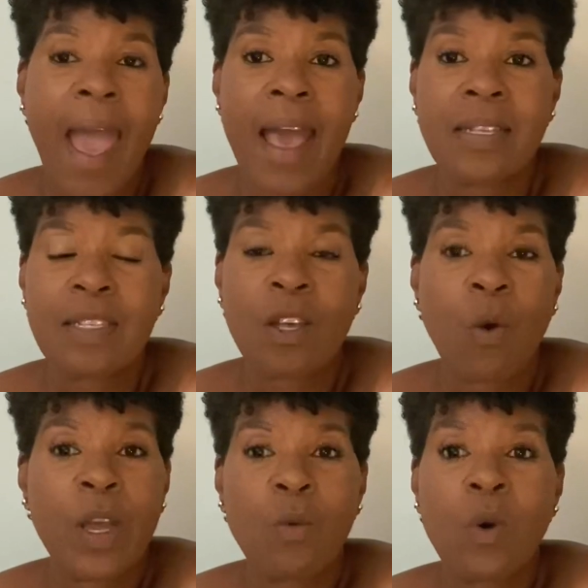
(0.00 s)
And
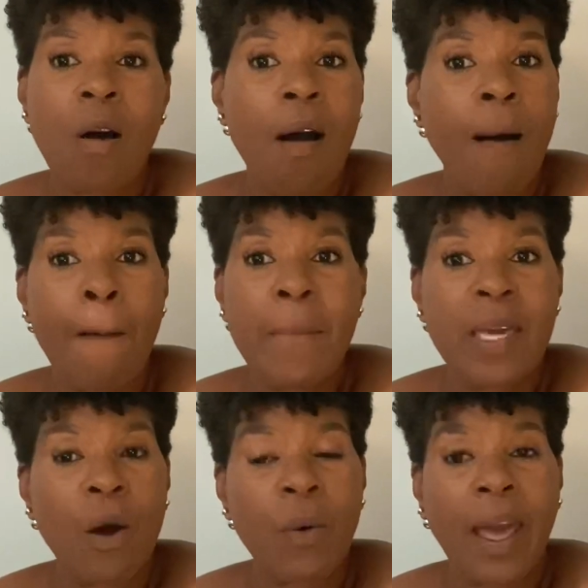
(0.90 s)
so it will all
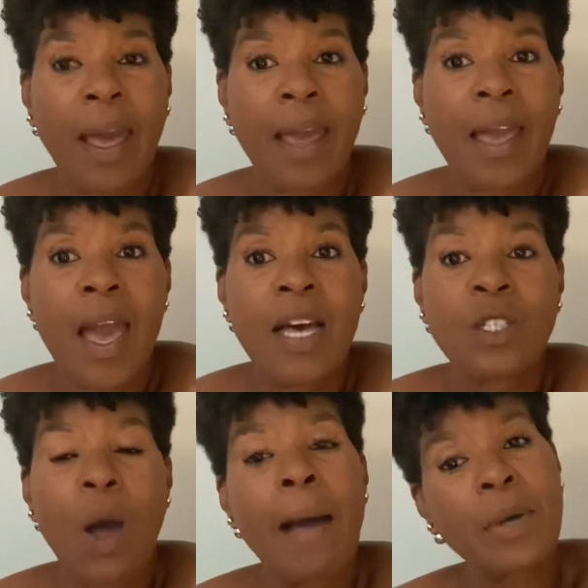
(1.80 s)
be okay.
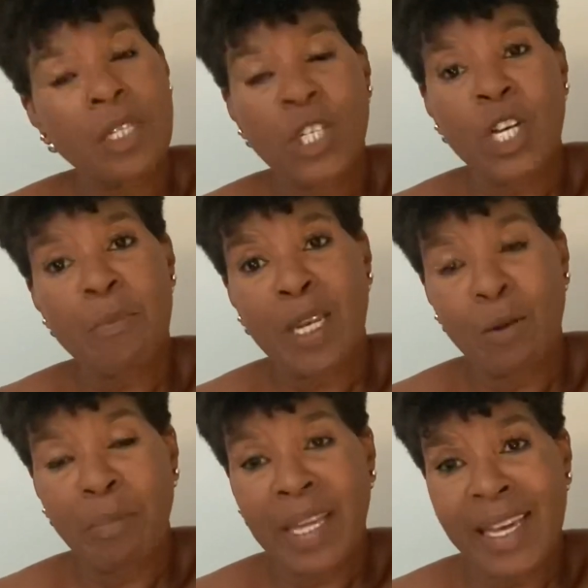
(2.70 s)
So I'm going to share my
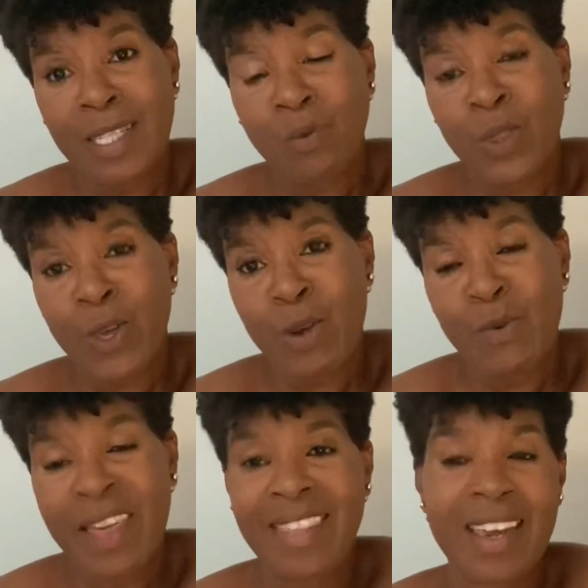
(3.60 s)
little plants with
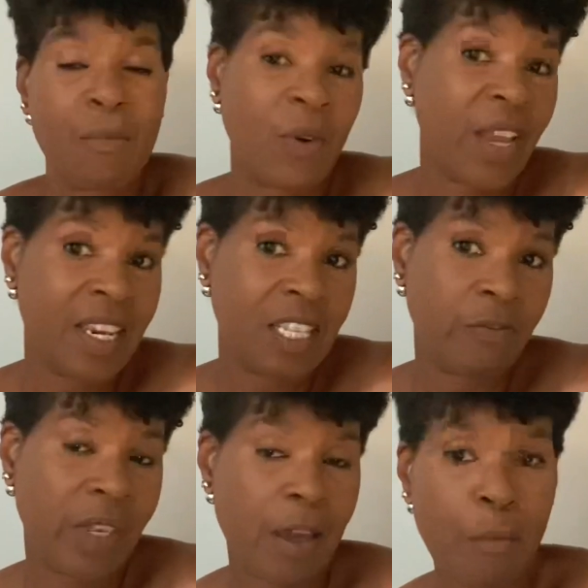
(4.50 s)
you and then I'm going to end this
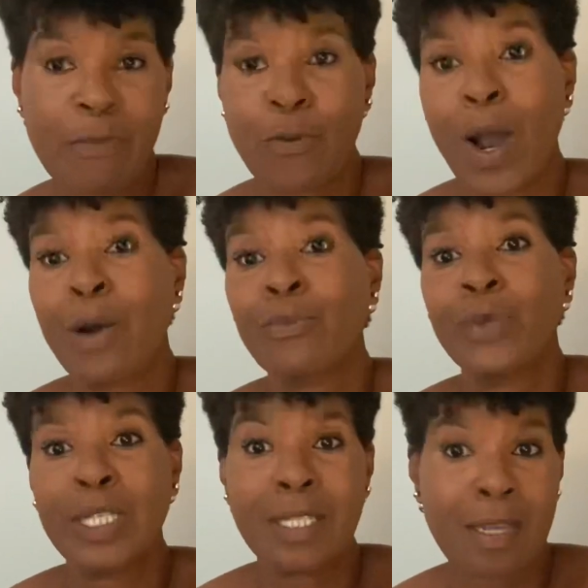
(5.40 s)
video before I
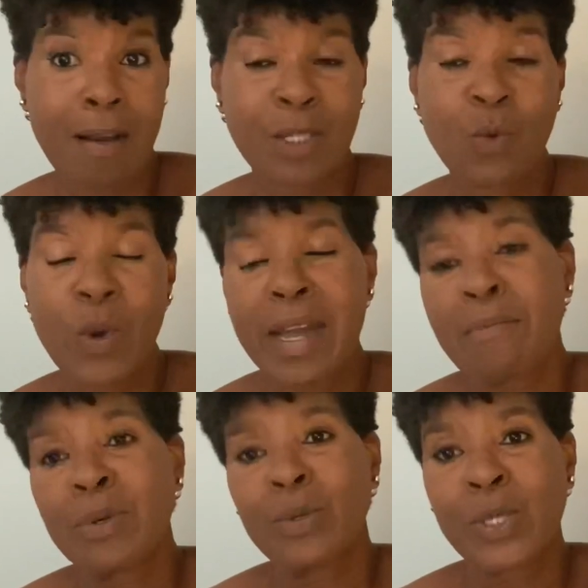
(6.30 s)
really start to
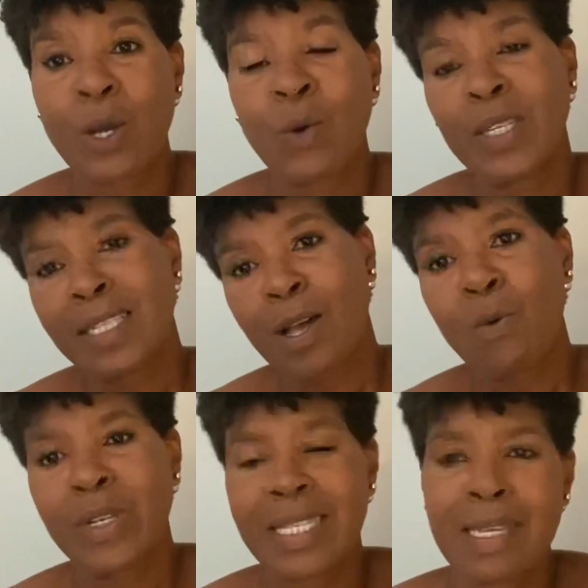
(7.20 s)
ramble. So let's
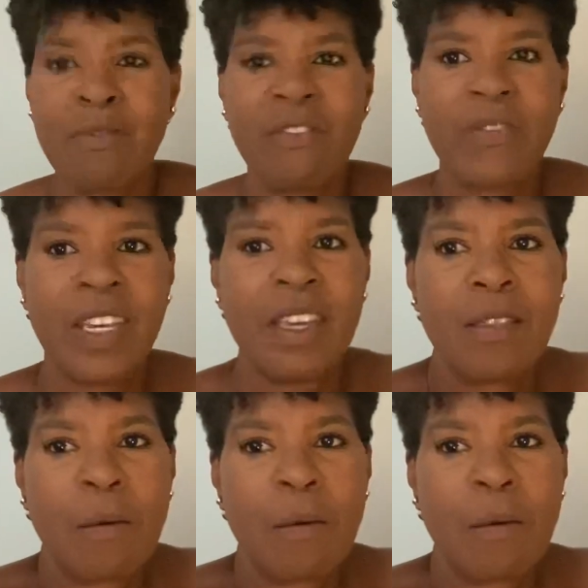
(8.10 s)
go and see the video, the